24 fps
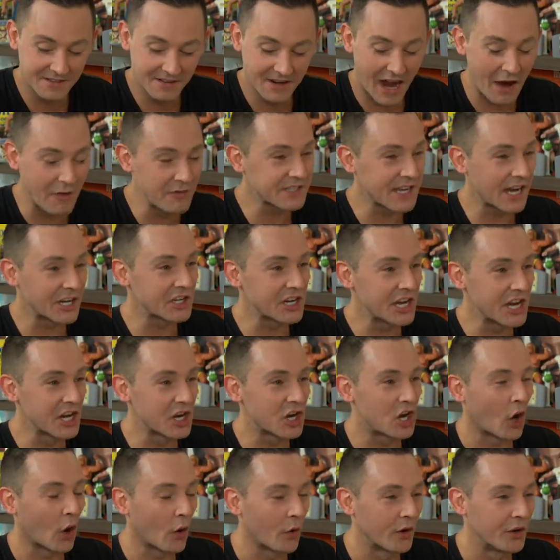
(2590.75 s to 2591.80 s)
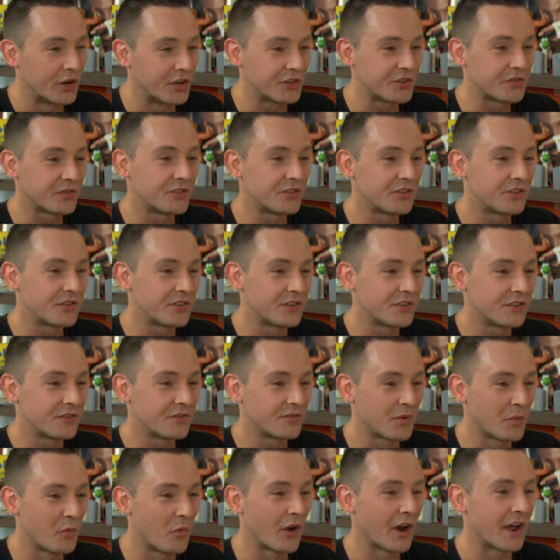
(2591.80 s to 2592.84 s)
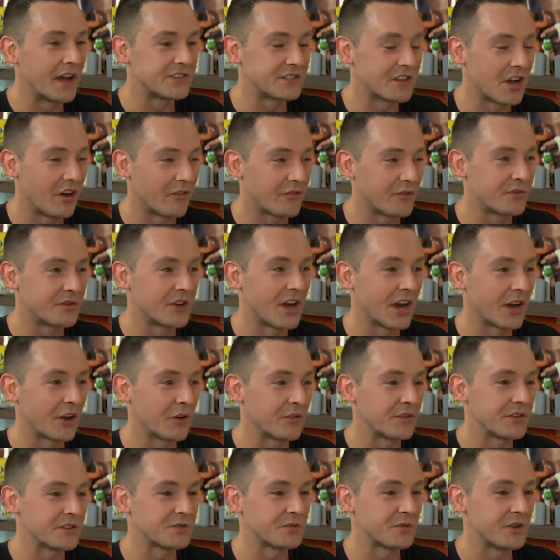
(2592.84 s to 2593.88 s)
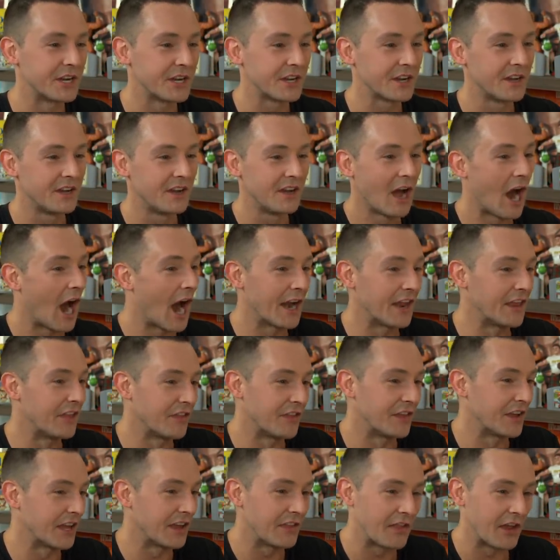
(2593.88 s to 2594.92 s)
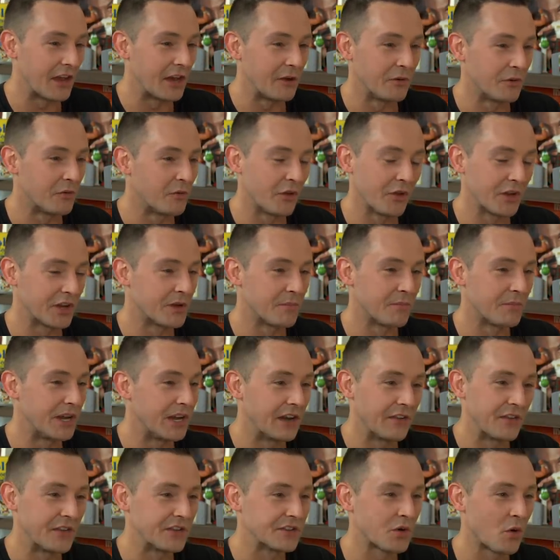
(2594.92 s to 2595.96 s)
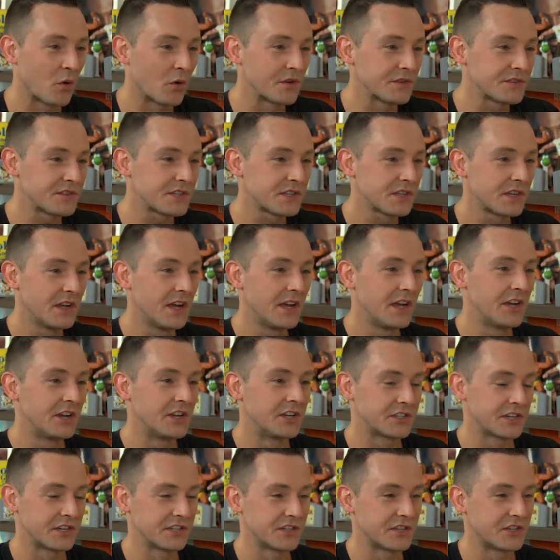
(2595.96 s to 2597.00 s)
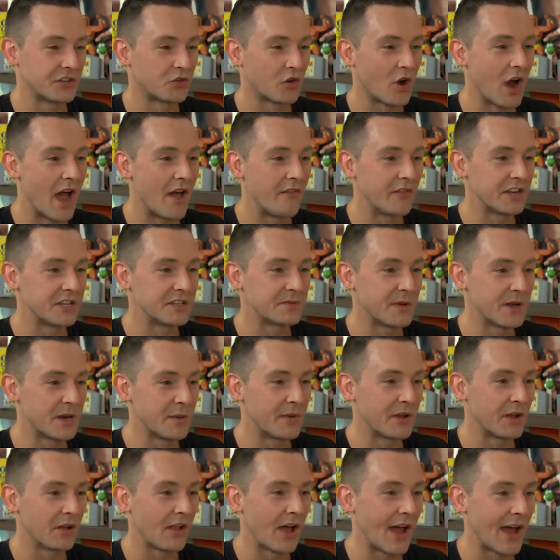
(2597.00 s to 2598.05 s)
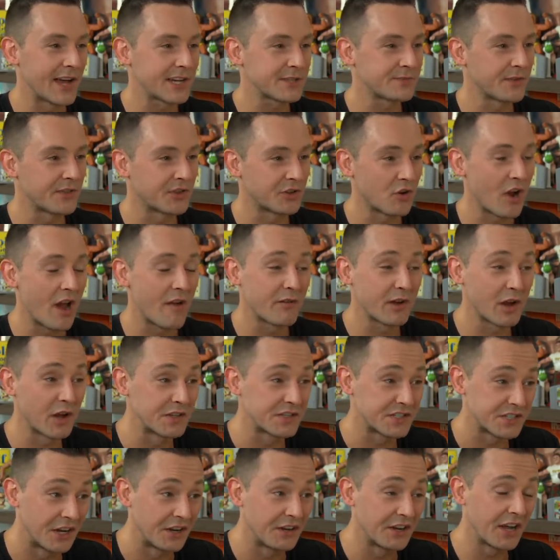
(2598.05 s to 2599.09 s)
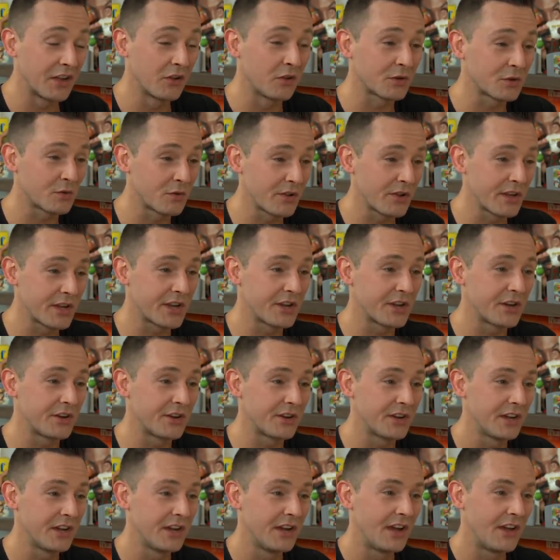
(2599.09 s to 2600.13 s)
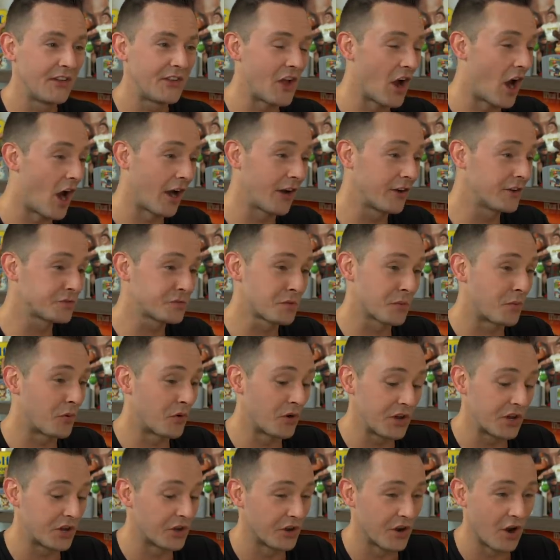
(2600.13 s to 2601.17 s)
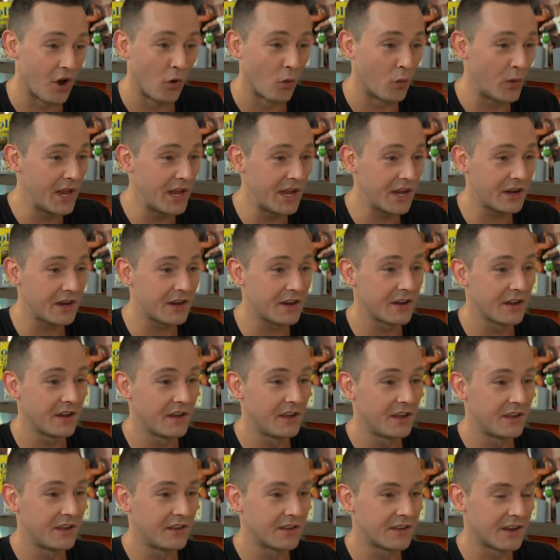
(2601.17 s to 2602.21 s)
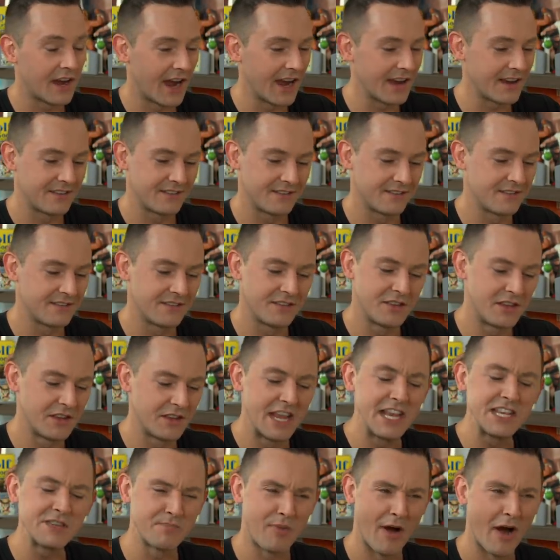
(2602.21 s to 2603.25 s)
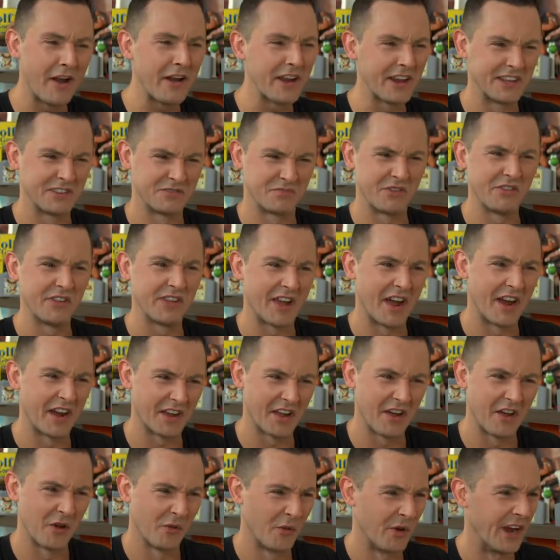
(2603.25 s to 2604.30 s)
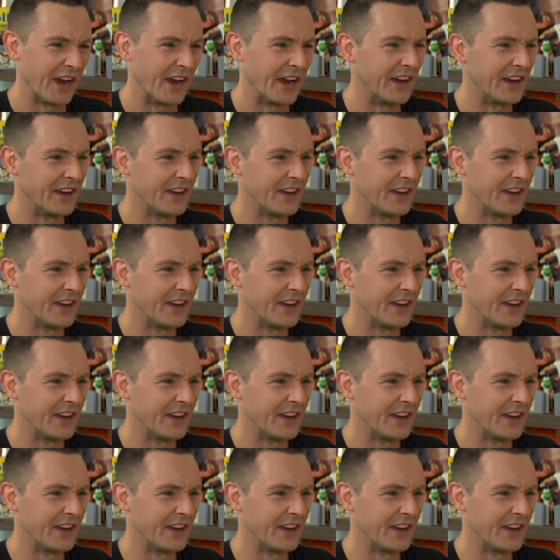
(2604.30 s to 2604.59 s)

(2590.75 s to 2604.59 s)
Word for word: I was actually encouraged from what I saw from Tiger this week. I didn't think that he would really compete at this course just because the driving has been a bit lax, but the driving on Sunday looked really good. The irons were pretty good all week. Guy, his putting has really kind of gone away.